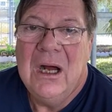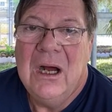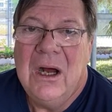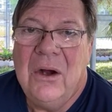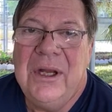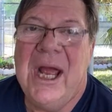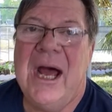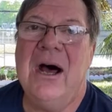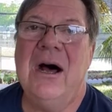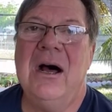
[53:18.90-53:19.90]
Oh
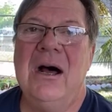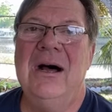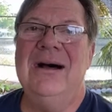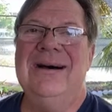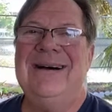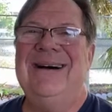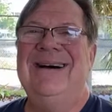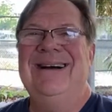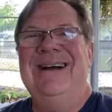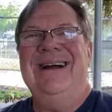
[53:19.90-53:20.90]
yeah,
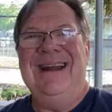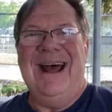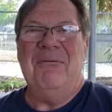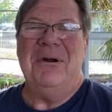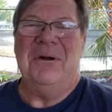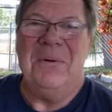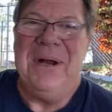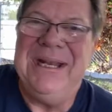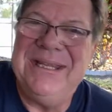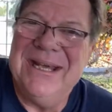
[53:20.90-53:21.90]
I want to
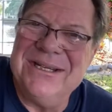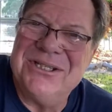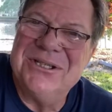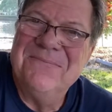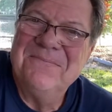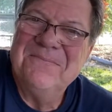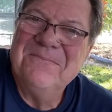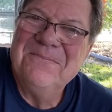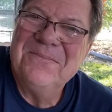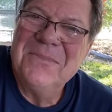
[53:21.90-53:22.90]
read this.
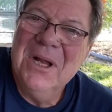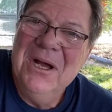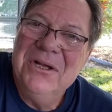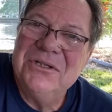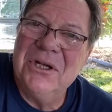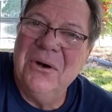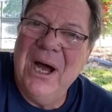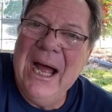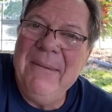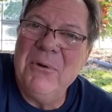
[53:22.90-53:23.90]
So
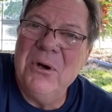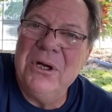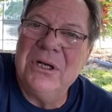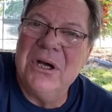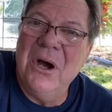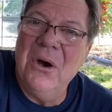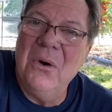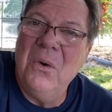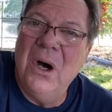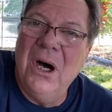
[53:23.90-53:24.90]
I'm going to
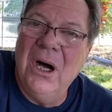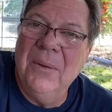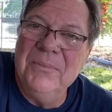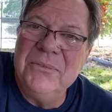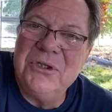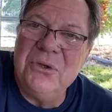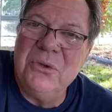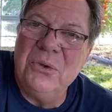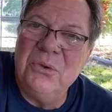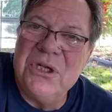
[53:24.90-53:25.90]
go
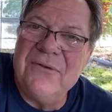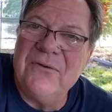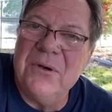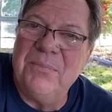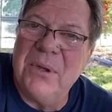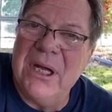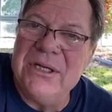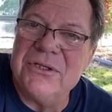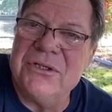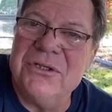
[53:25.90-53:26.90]
to different
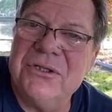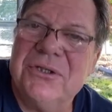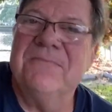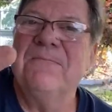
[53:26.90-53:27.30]
places,